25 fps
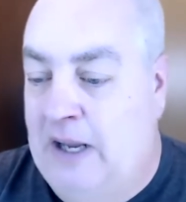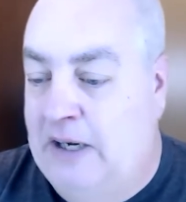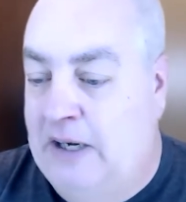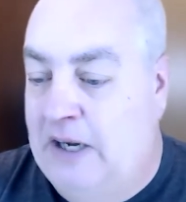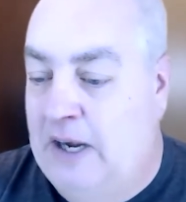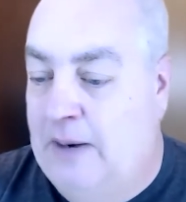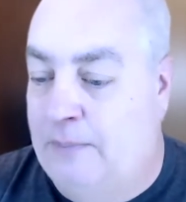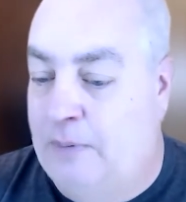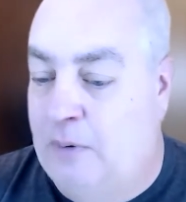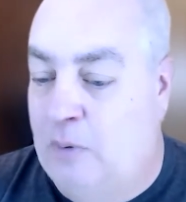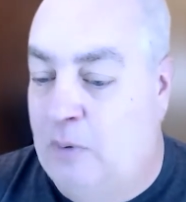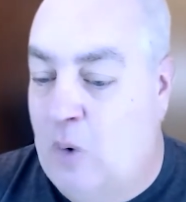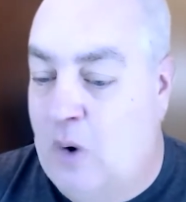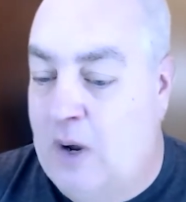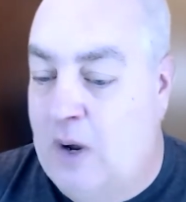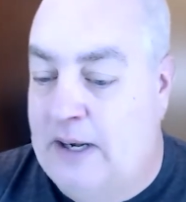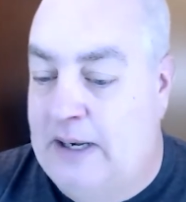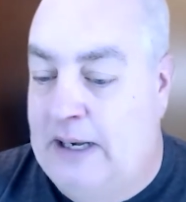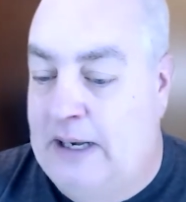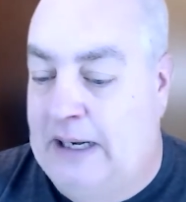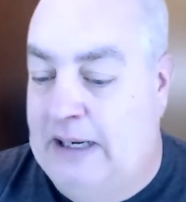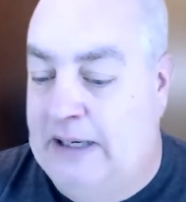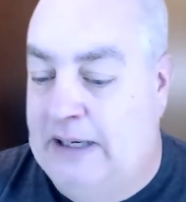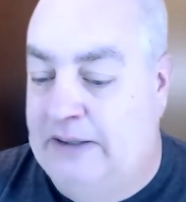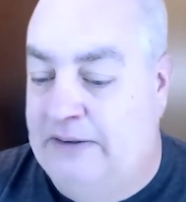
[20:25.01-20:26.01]
Number one
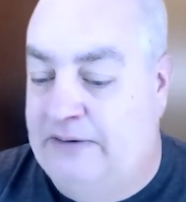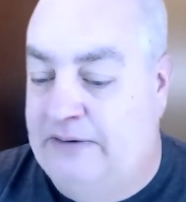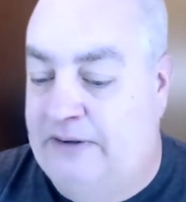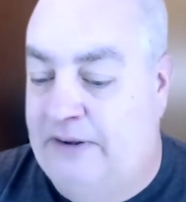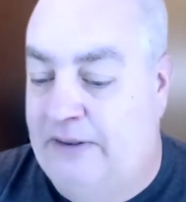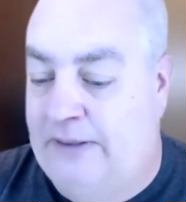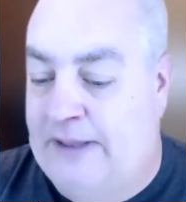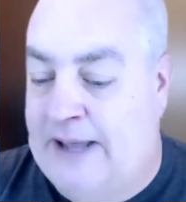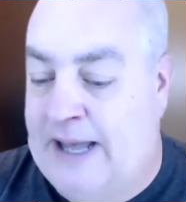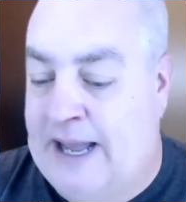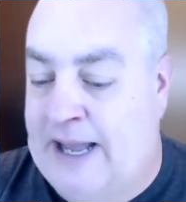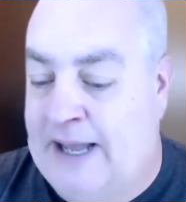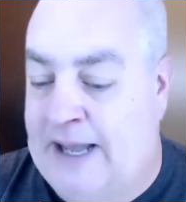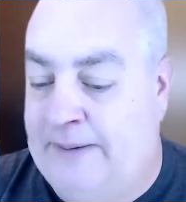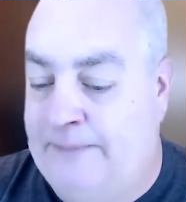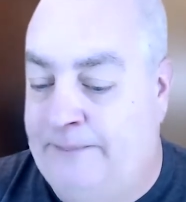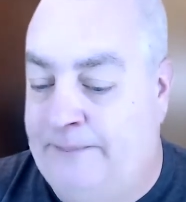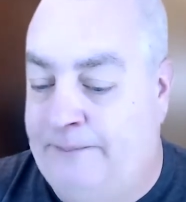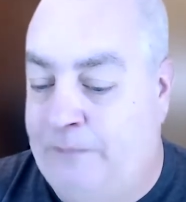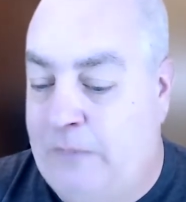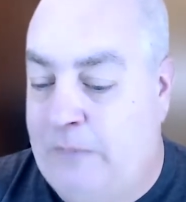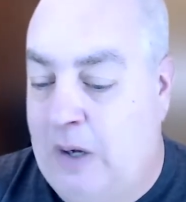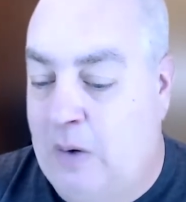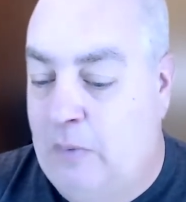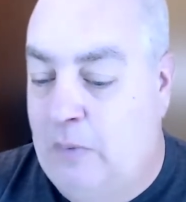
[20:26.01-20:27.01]
is that
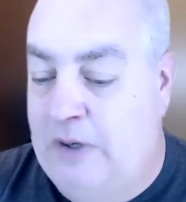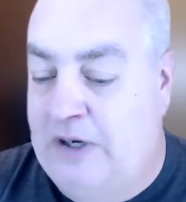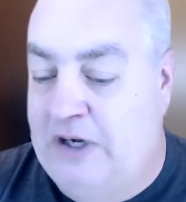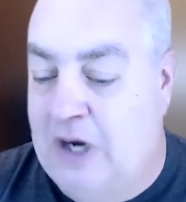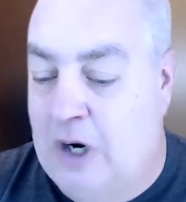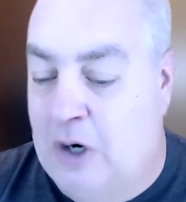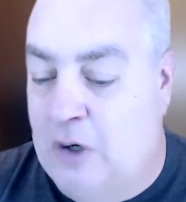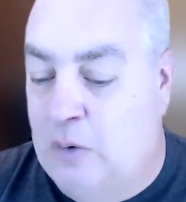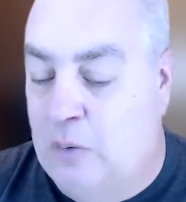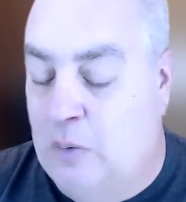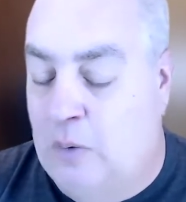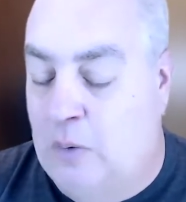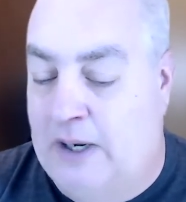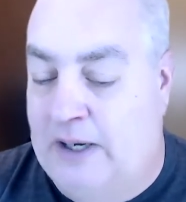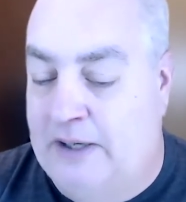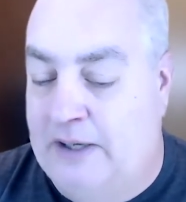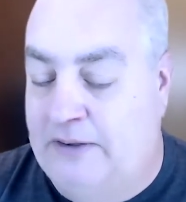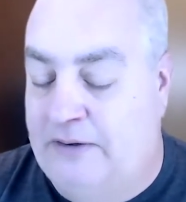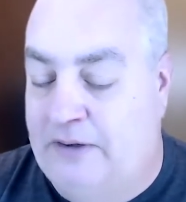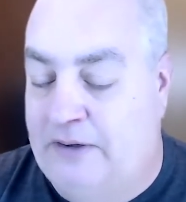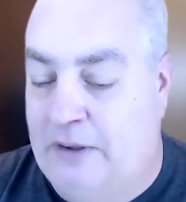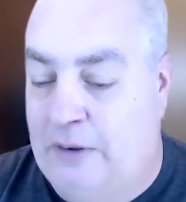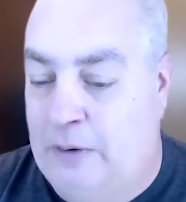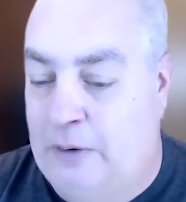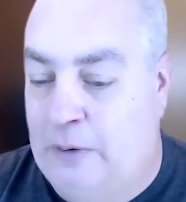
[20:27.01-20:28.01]
we don't want
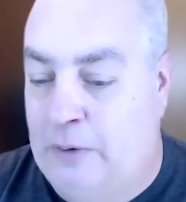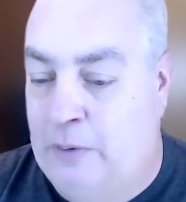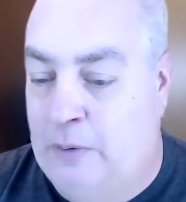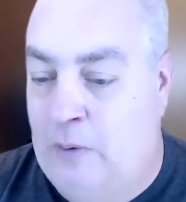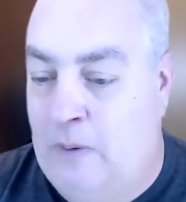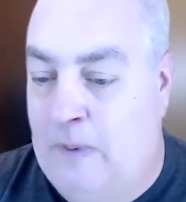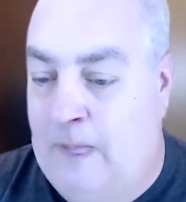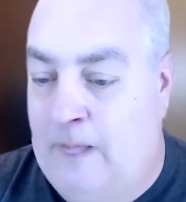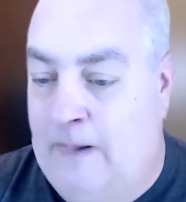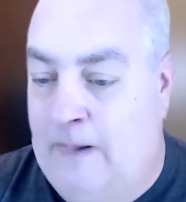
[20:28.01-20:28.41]
to